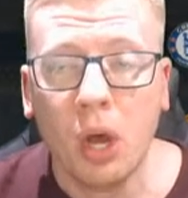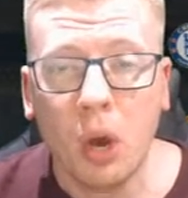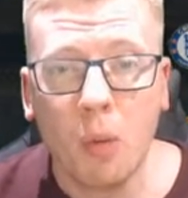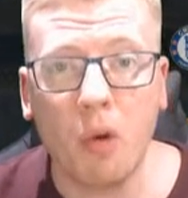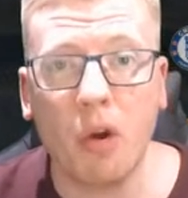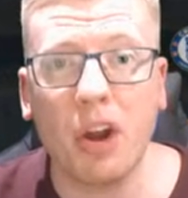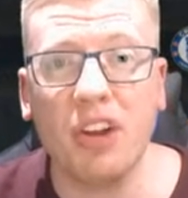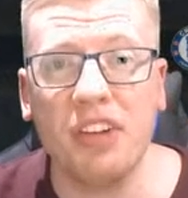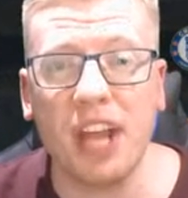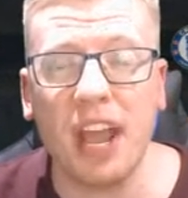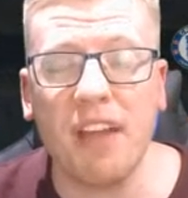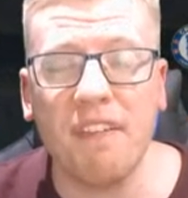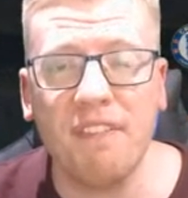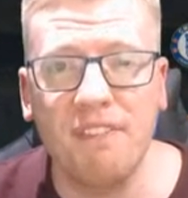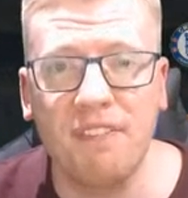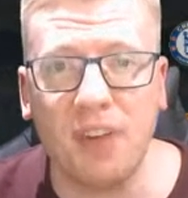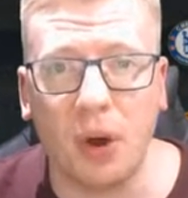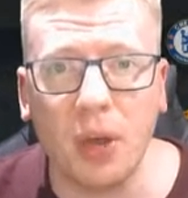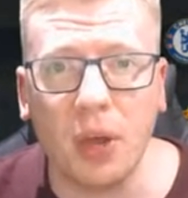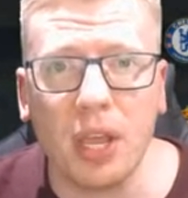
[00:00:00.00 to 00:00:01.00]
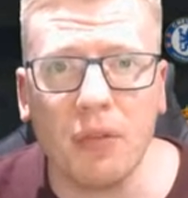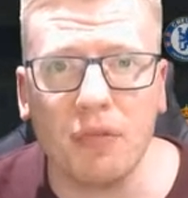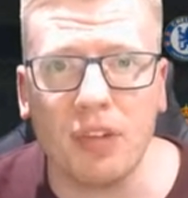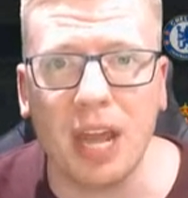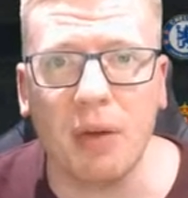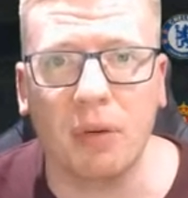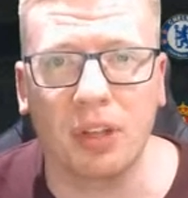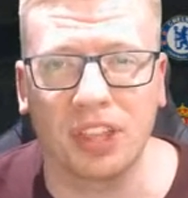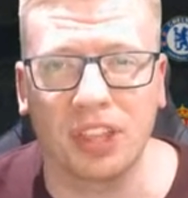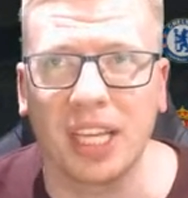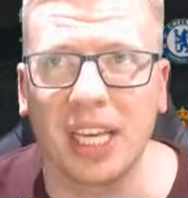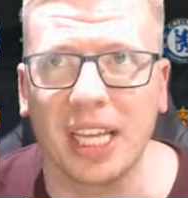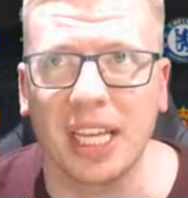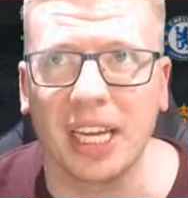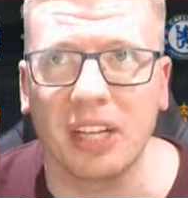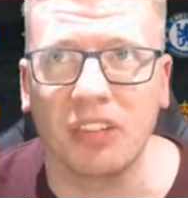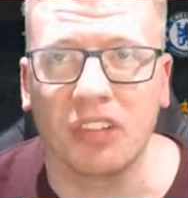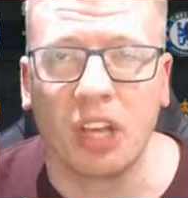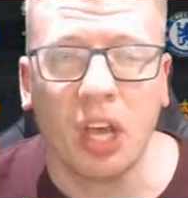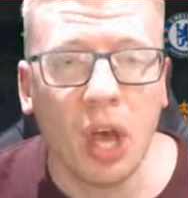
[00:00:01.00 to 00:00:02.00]
We're on day 5 now, I think
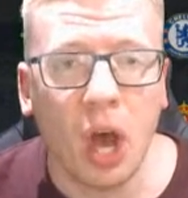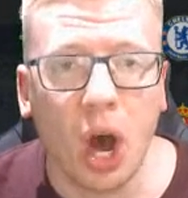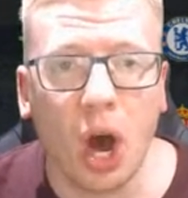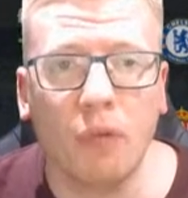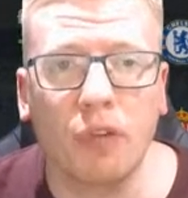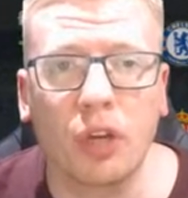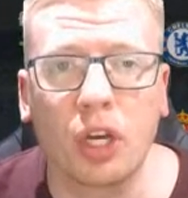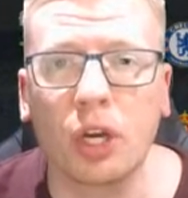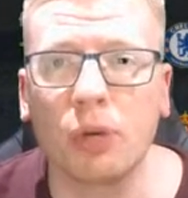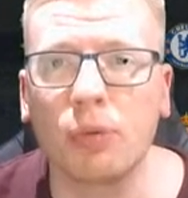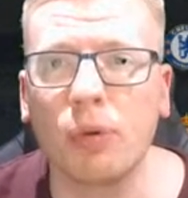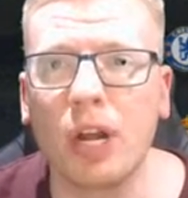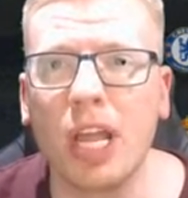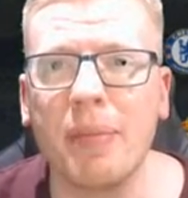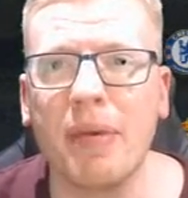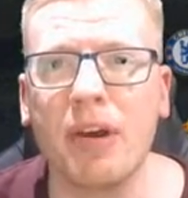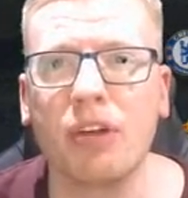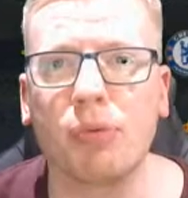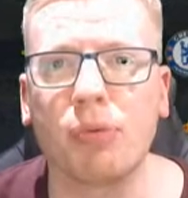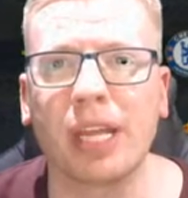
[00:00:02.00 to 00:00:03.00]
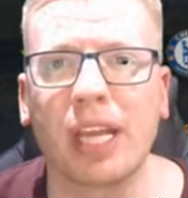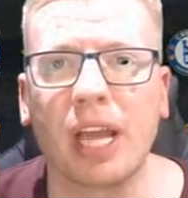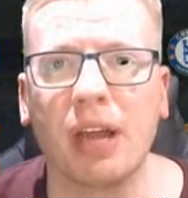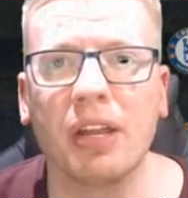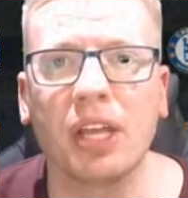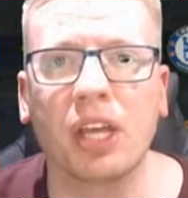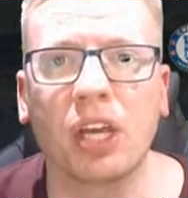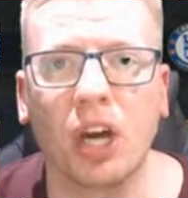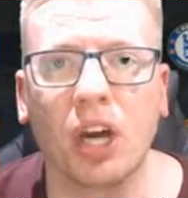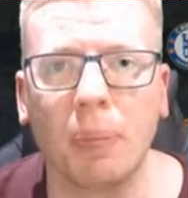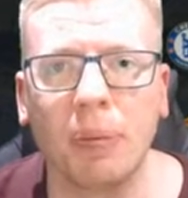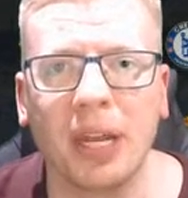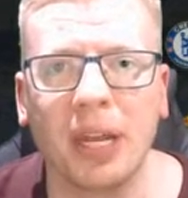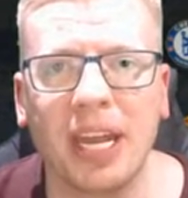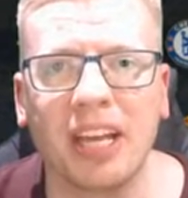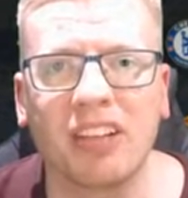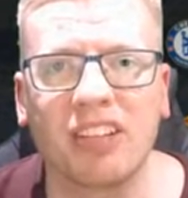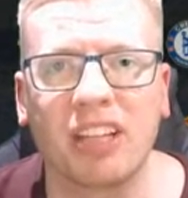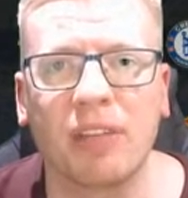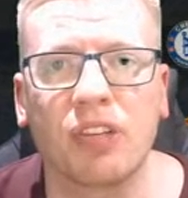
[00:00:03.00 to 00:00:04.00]
it is, of career mode week. Only a couple of
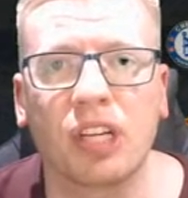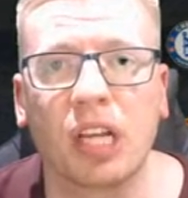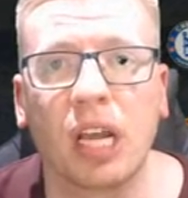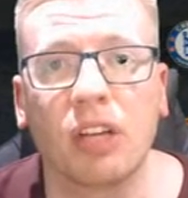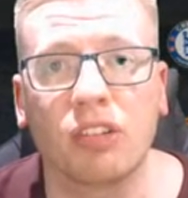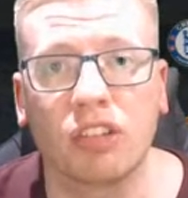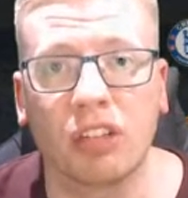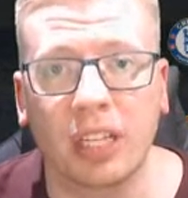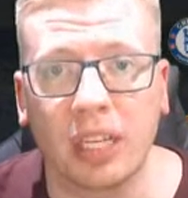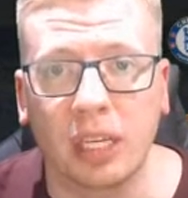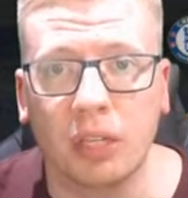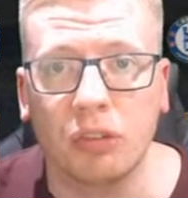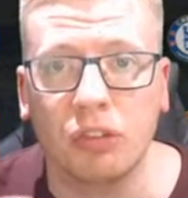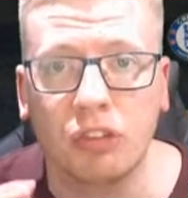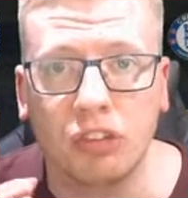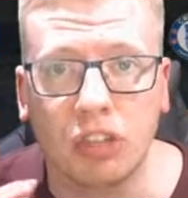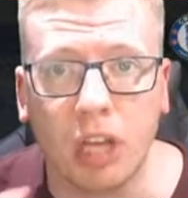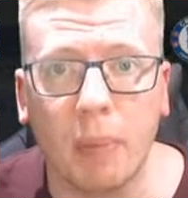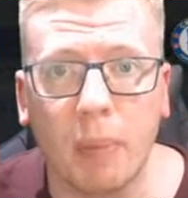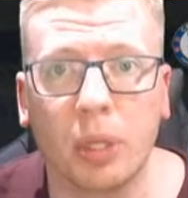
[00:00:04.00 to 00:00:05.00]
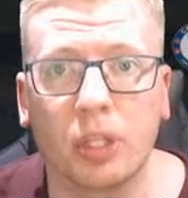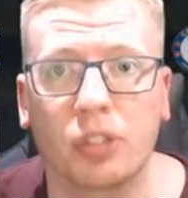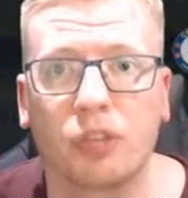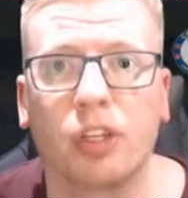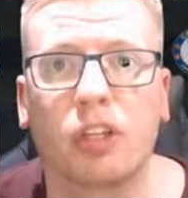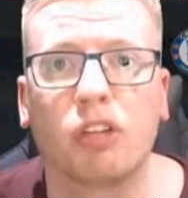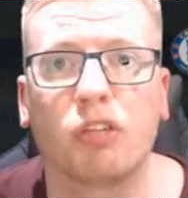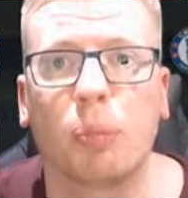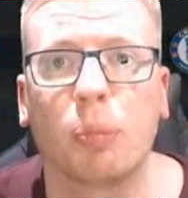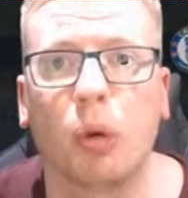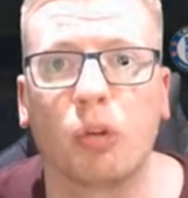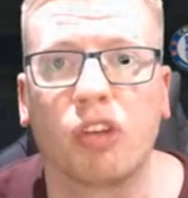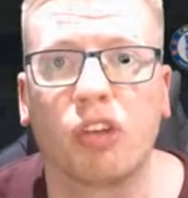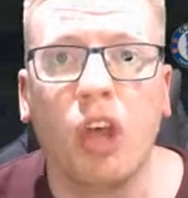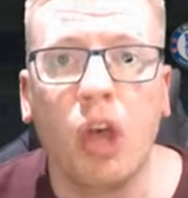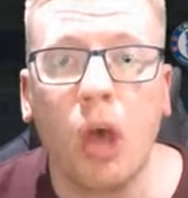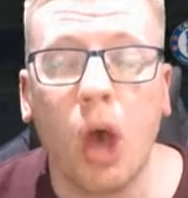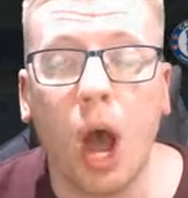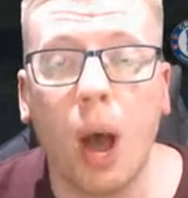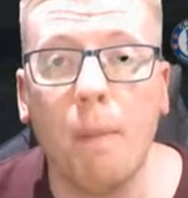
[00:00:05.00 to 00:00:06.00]
days left to go, so thank you so much for the support
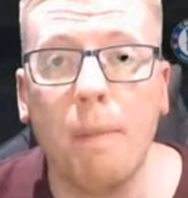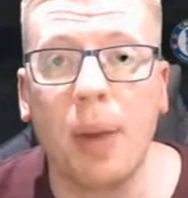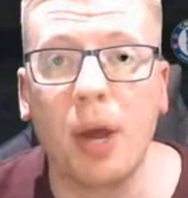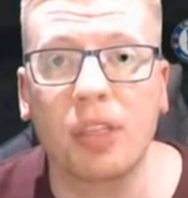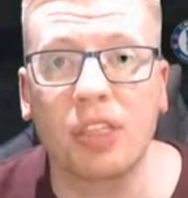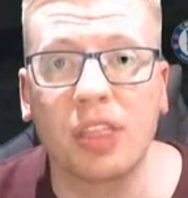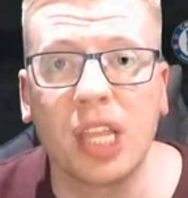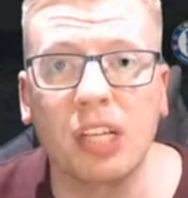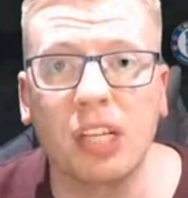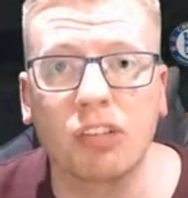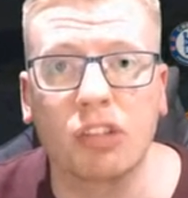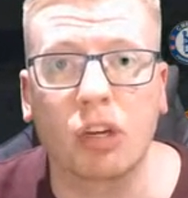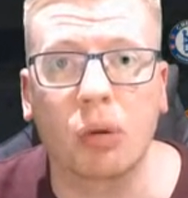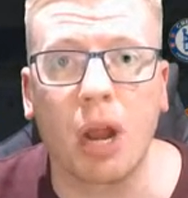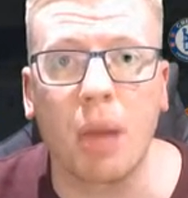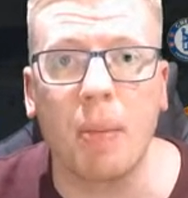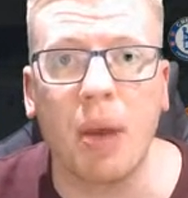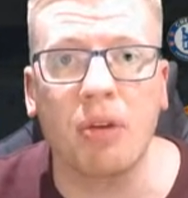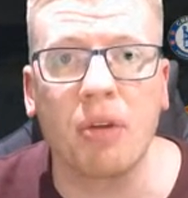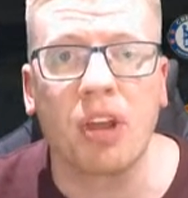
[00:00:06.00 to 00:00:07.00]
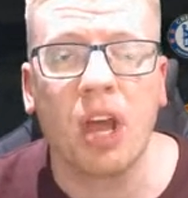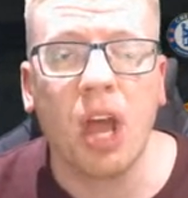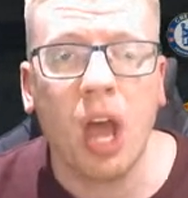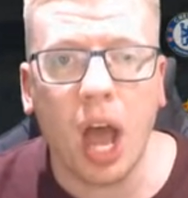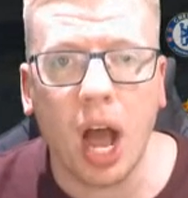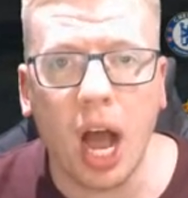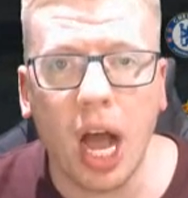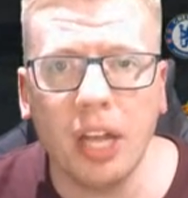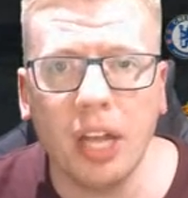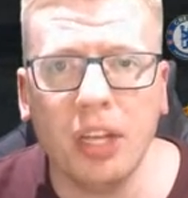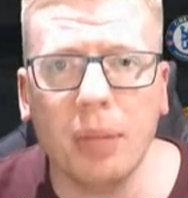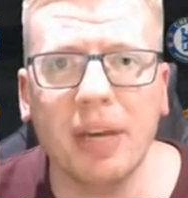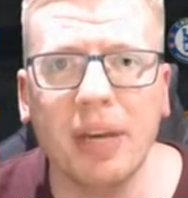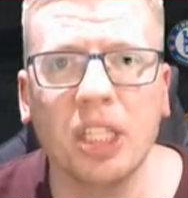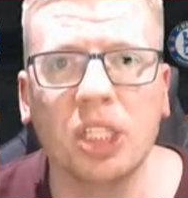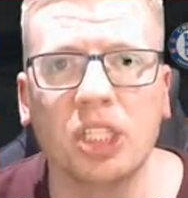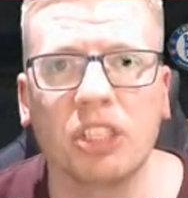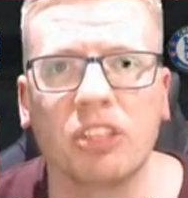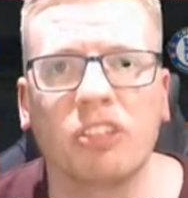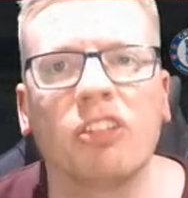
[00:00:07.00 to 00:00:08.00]
on both this career mode and the
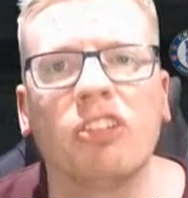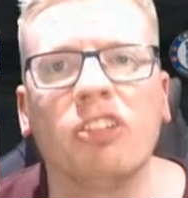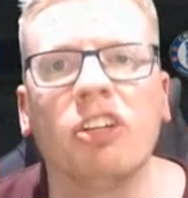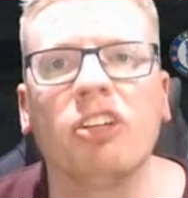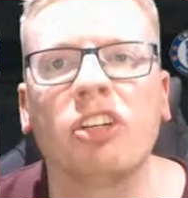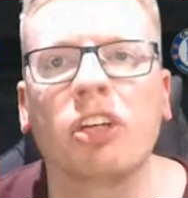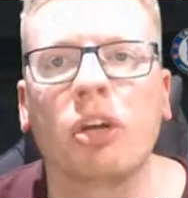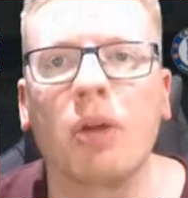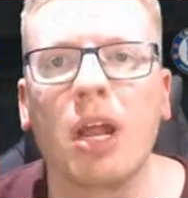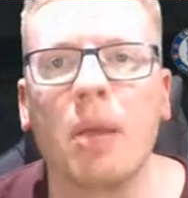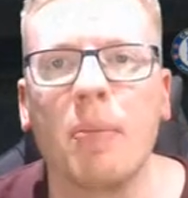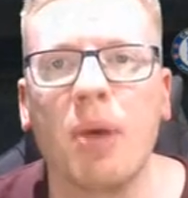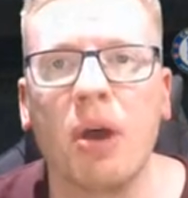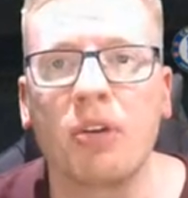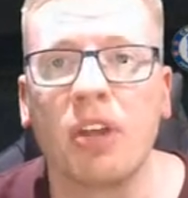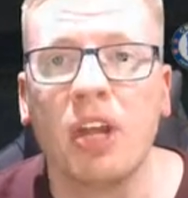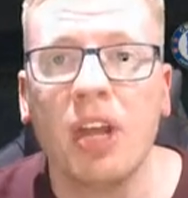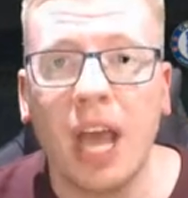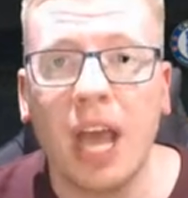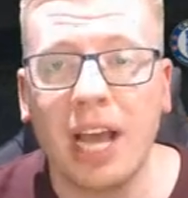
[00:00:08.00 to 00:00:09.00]
Manchester City career mode.